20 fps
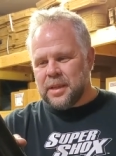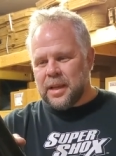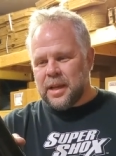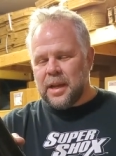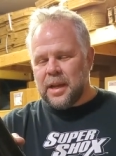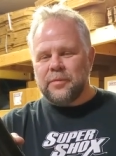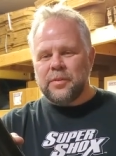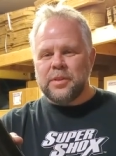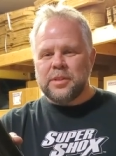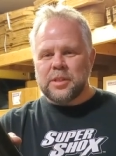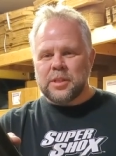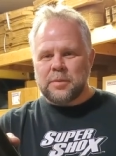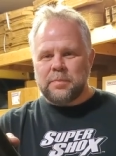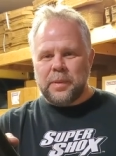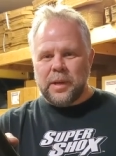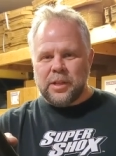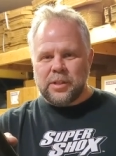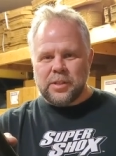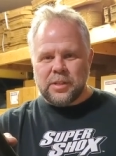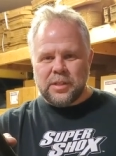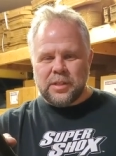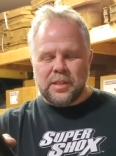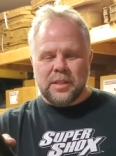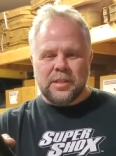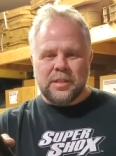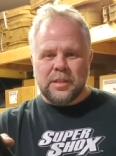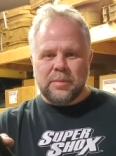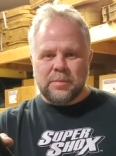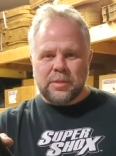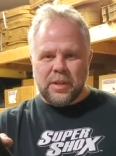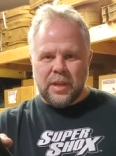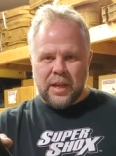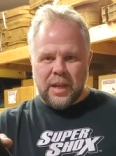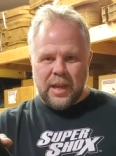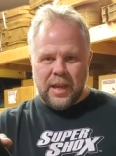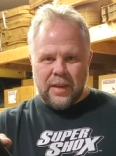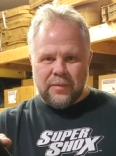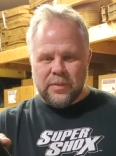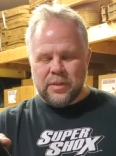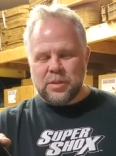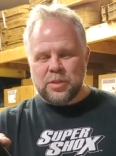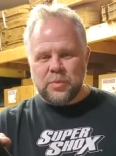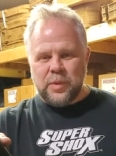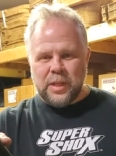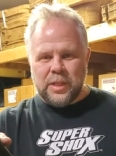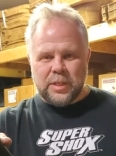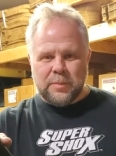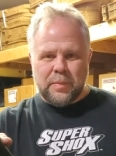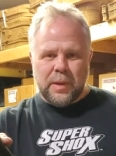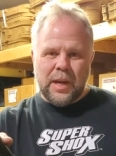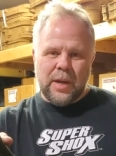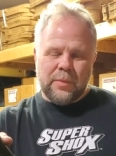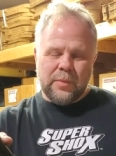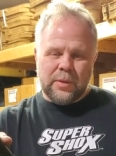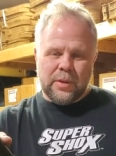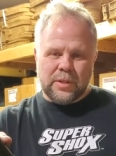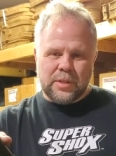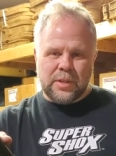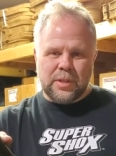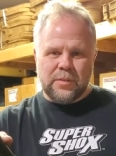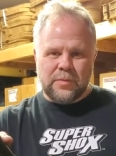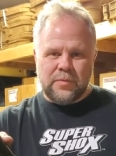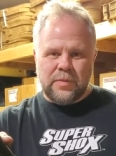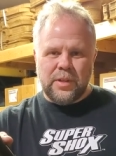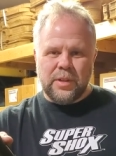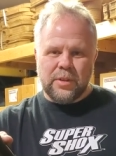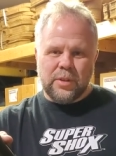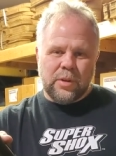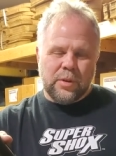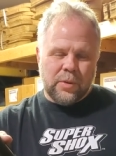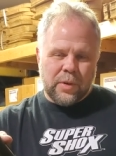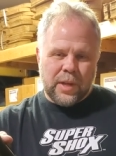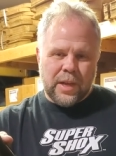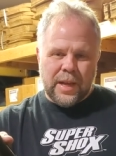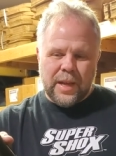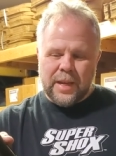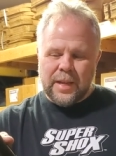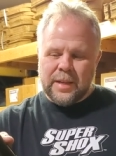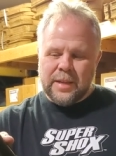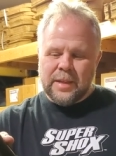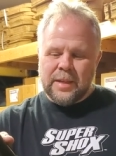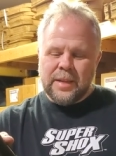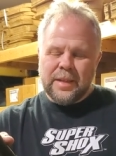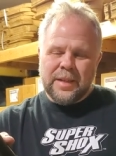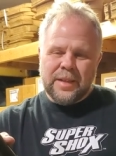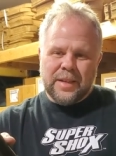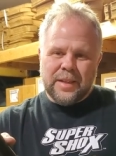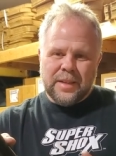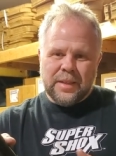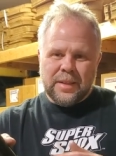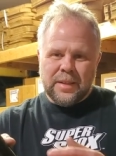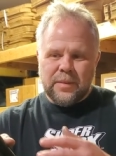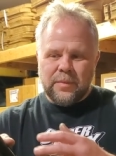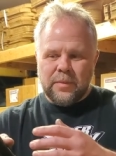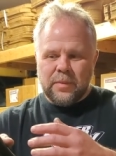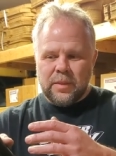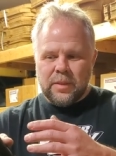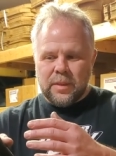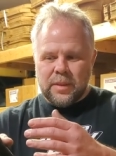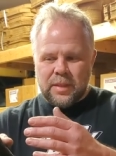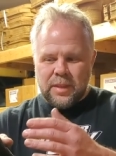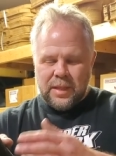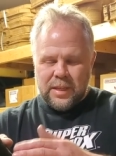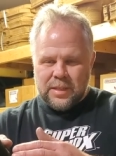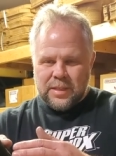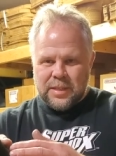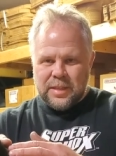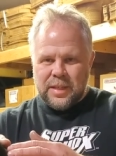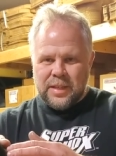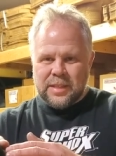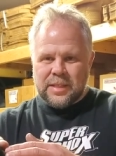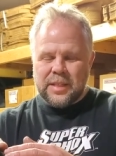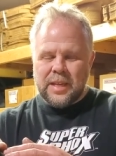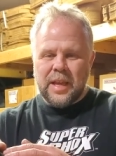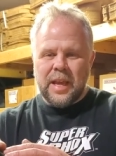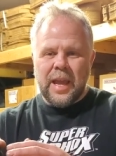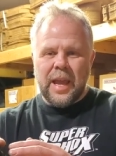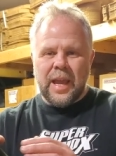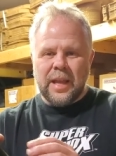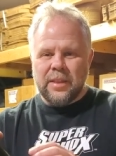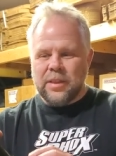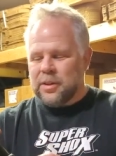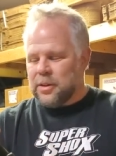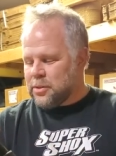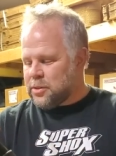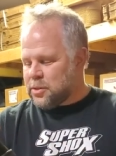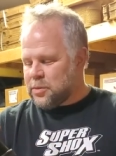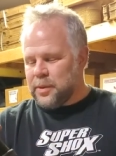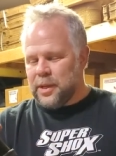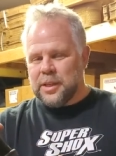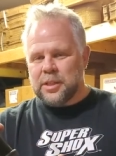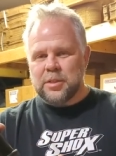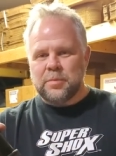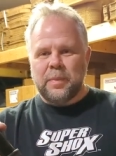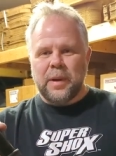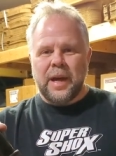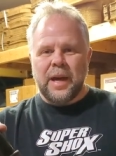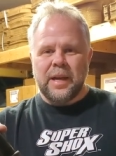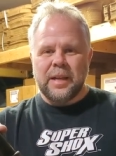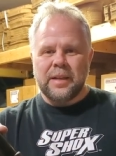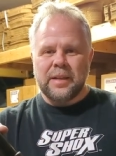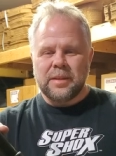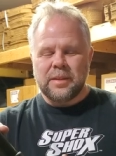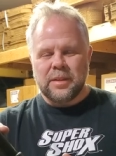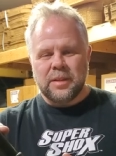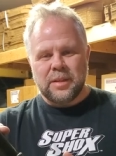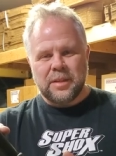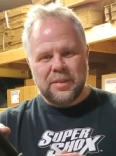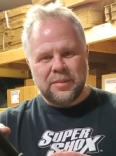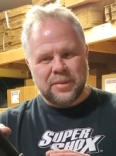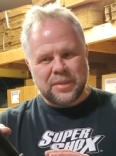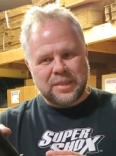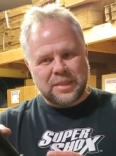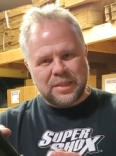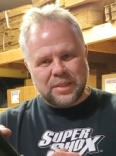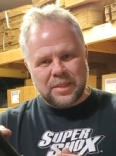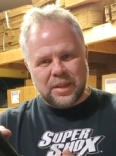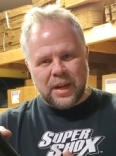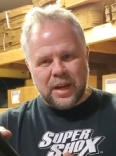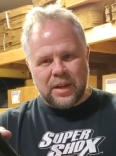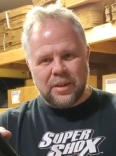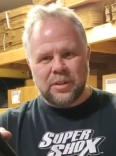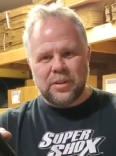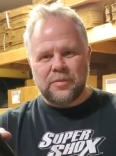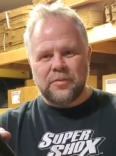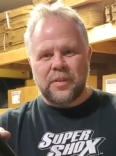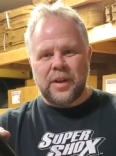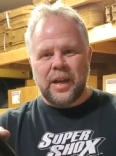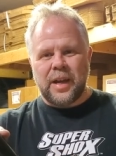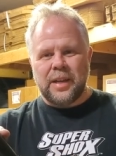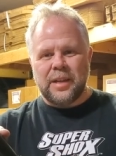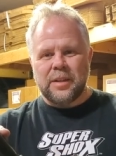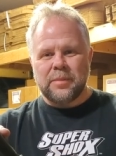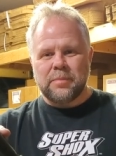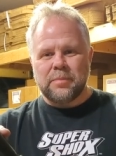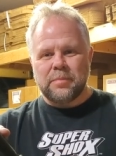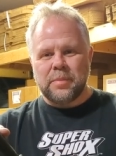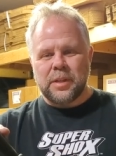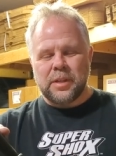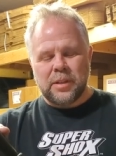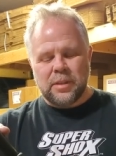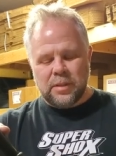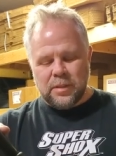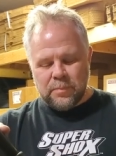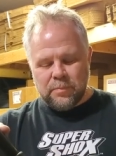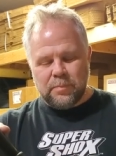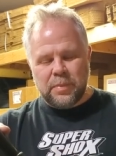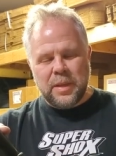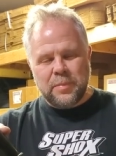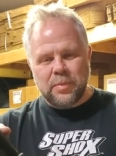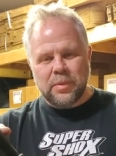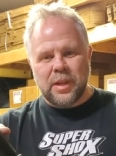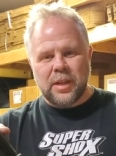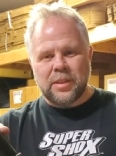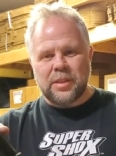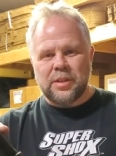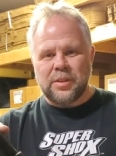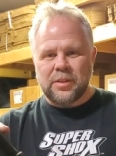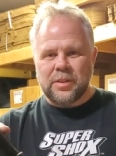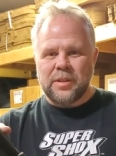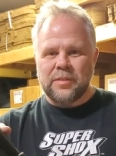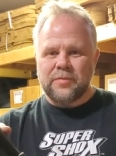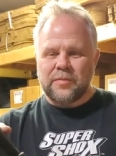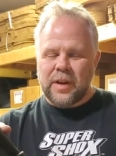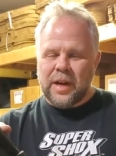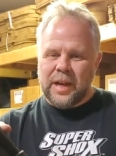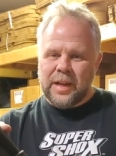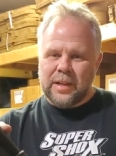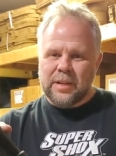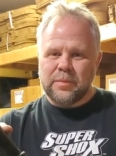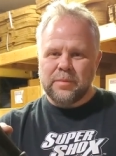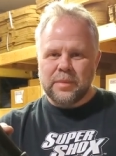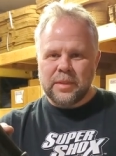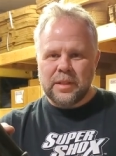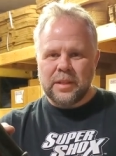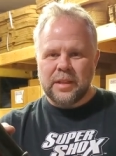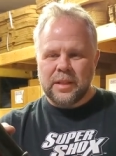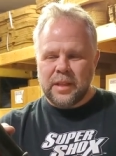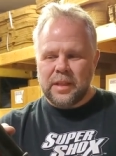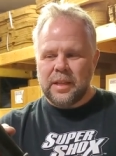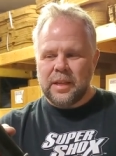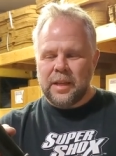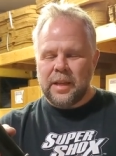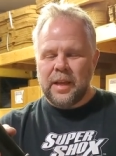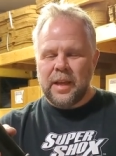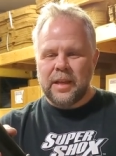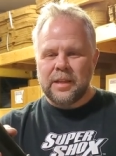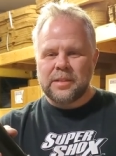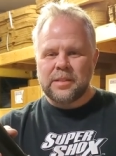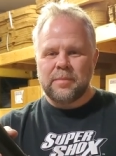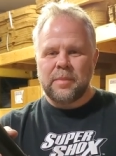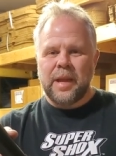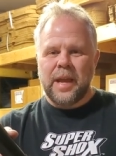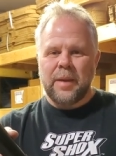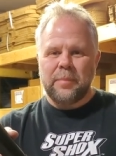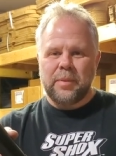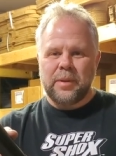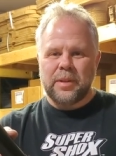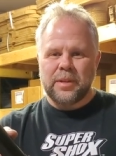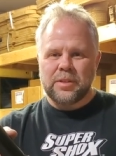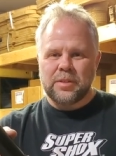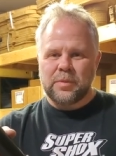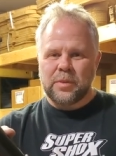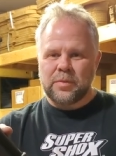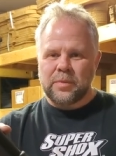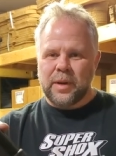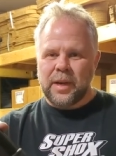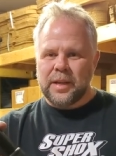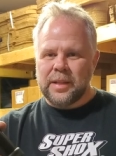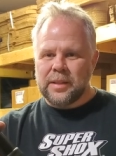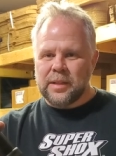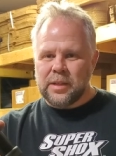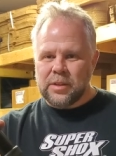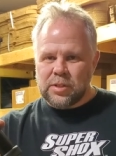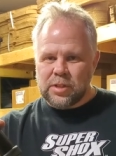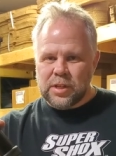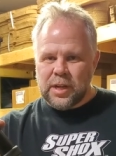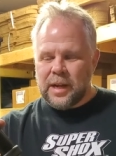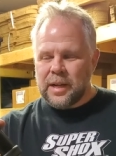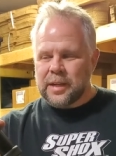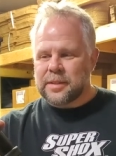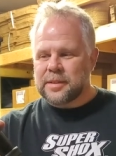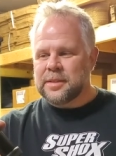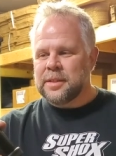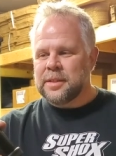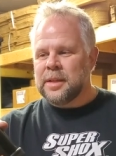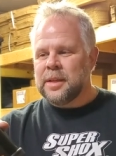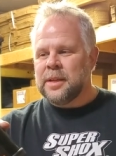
every suspension system is going to have a sweet spot where it's going to feel okay. These things had their sweet spot. It was a little hard to find it, but people out there did find them, and they had some happiness with riding these shocks.